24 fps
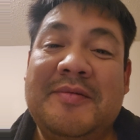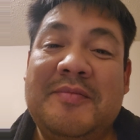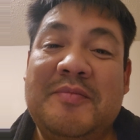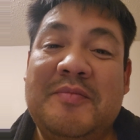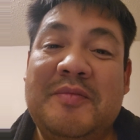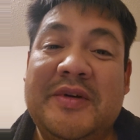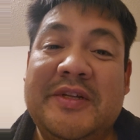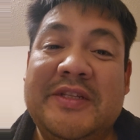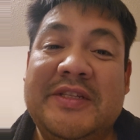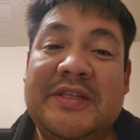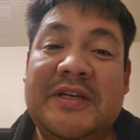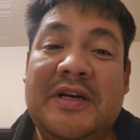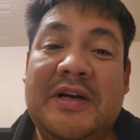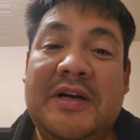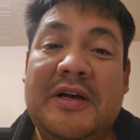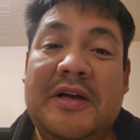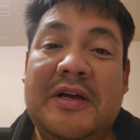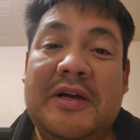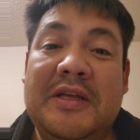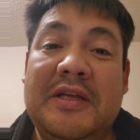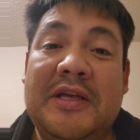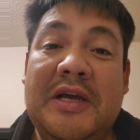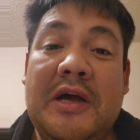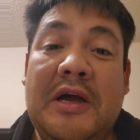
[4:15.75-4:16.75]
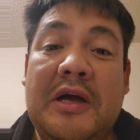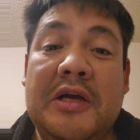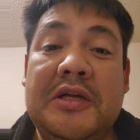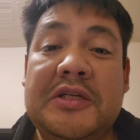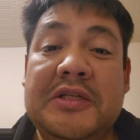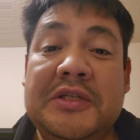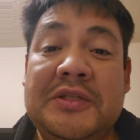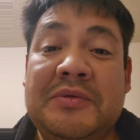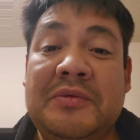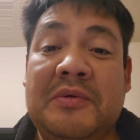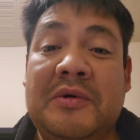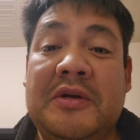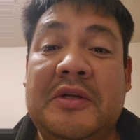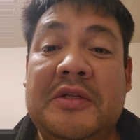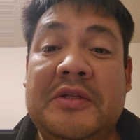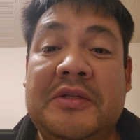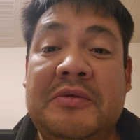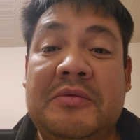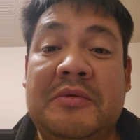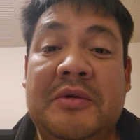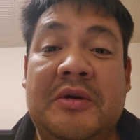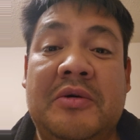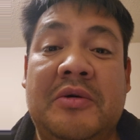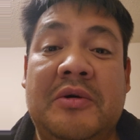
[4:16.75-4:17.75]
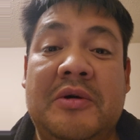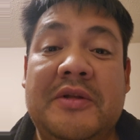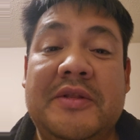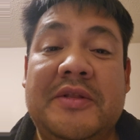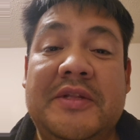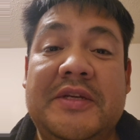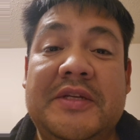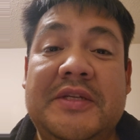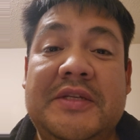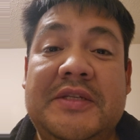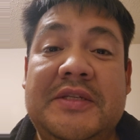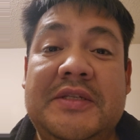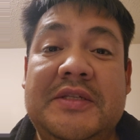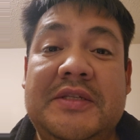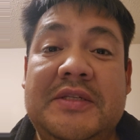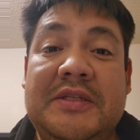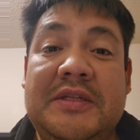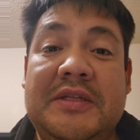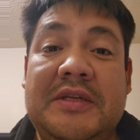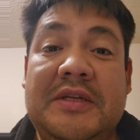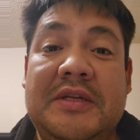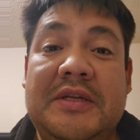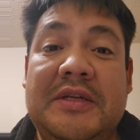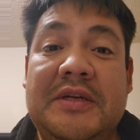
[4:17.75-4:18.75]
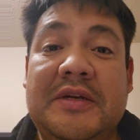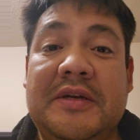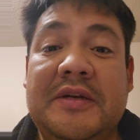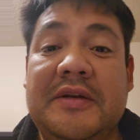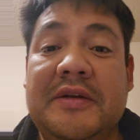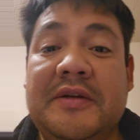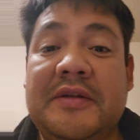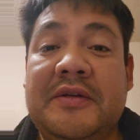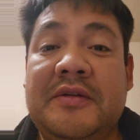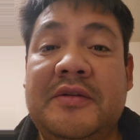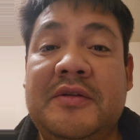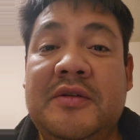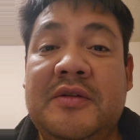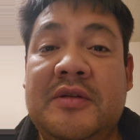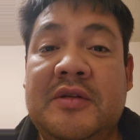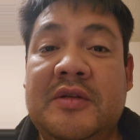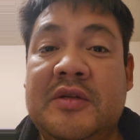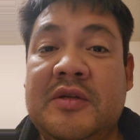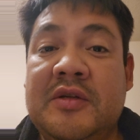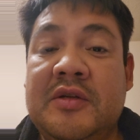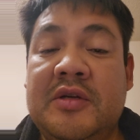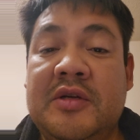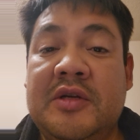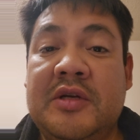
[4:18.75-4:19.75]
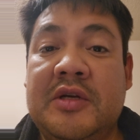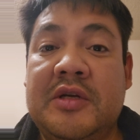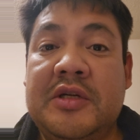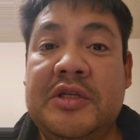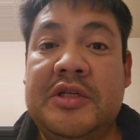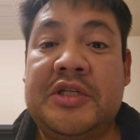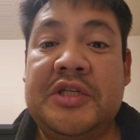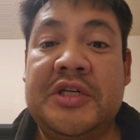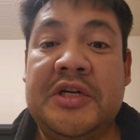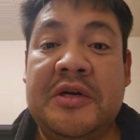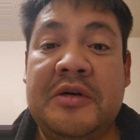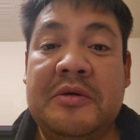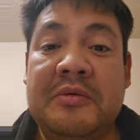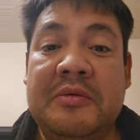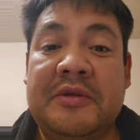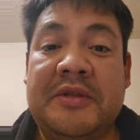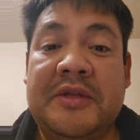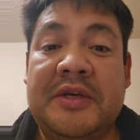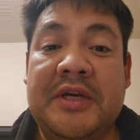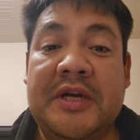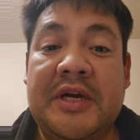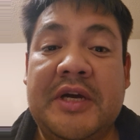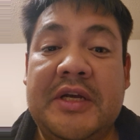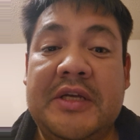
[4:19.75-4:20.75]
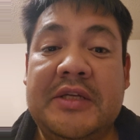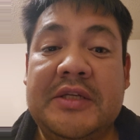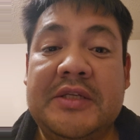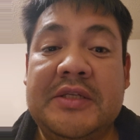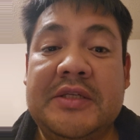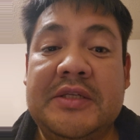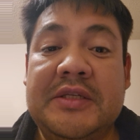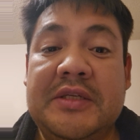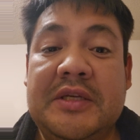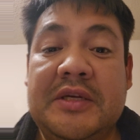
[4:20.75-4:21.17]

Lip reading: But yeah, I just wanted to record this and share it with you guys.